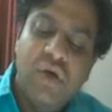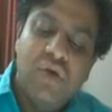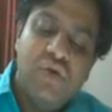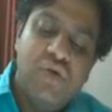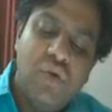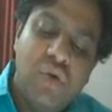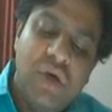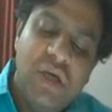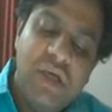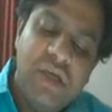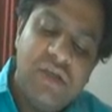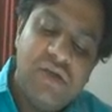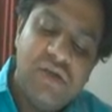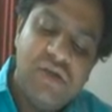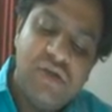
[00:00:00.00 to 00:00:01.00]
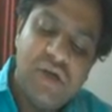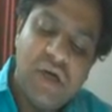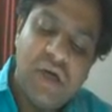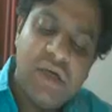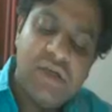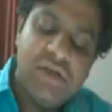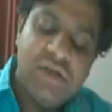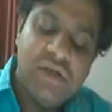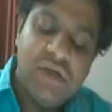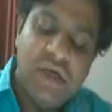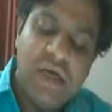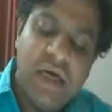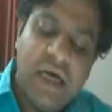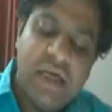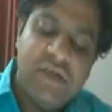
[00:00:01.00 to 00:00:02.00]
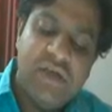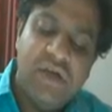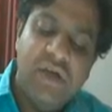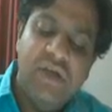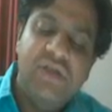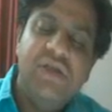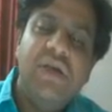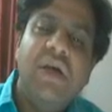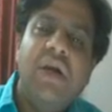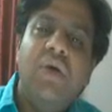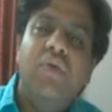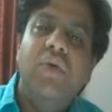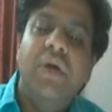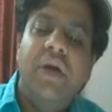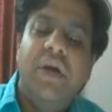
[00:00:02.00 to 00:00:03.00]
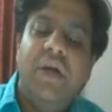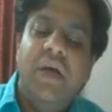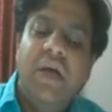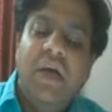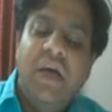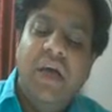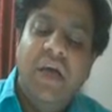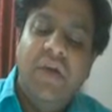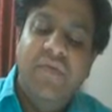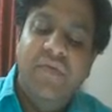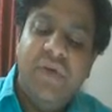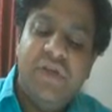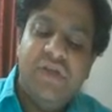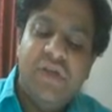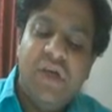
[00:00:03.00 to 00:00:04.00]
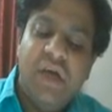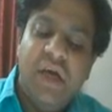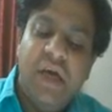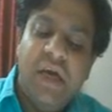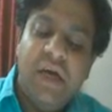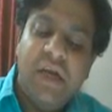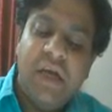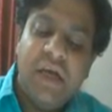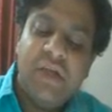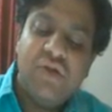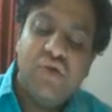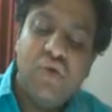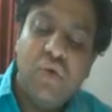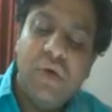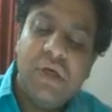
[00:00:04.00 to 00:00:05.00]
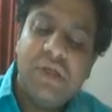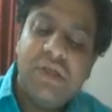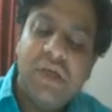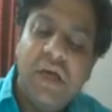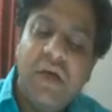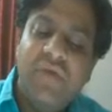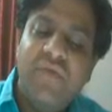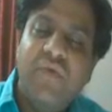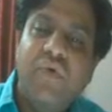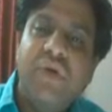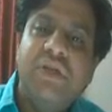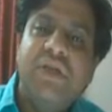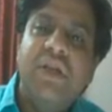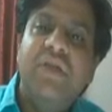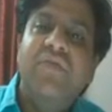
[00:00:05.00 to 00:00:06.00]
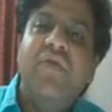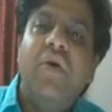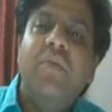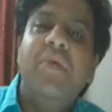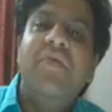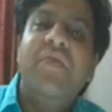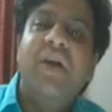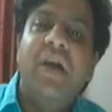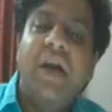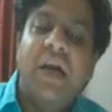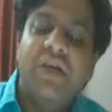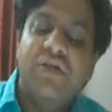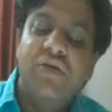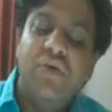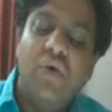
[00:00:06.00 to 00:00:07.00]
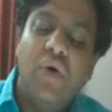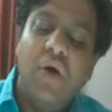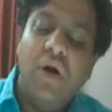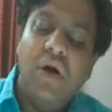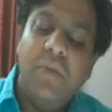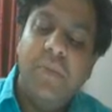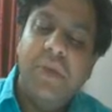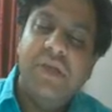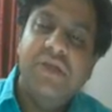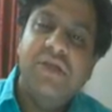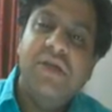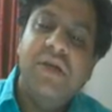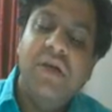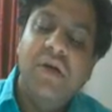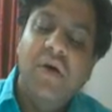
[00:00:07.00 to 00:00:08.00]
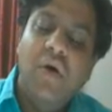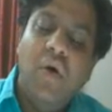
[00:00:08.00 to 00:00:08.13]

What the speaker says: So each charge has a region around it in which it can show its influence in the form of attraction or repulsion